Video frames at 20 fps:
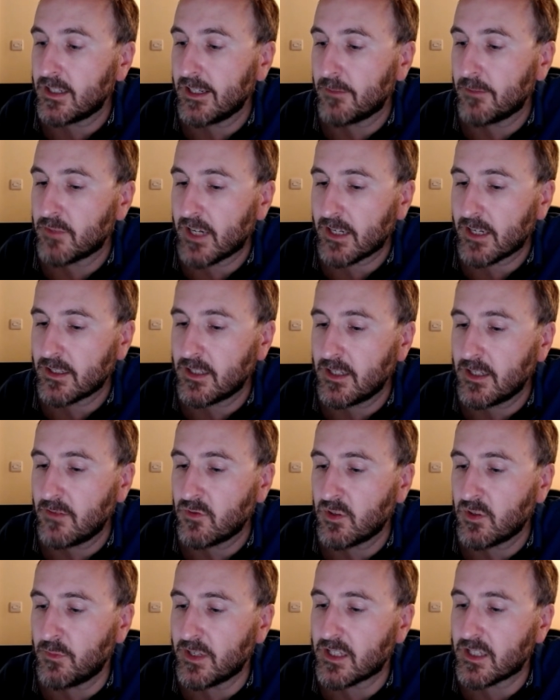objectives
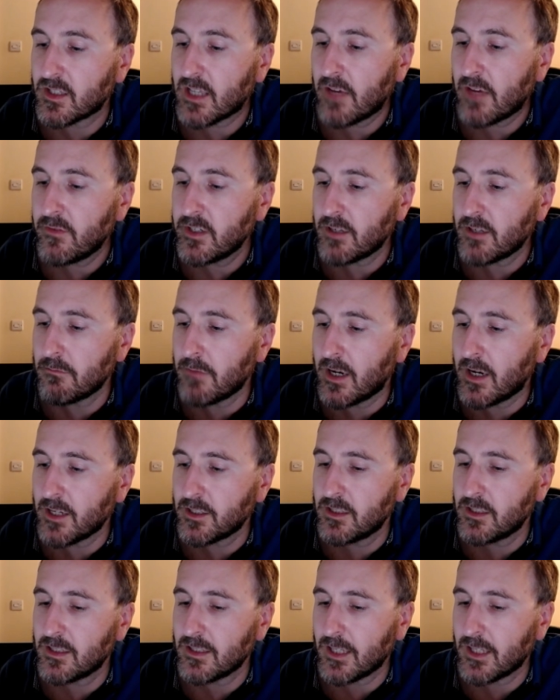to be discovered and mastered
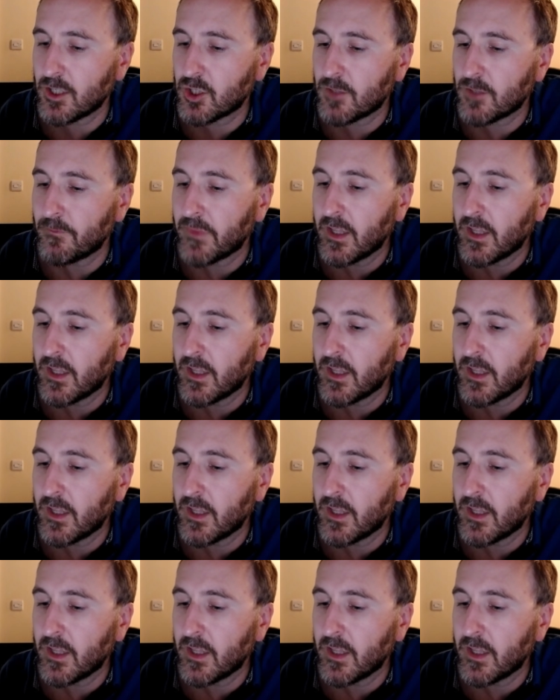in each.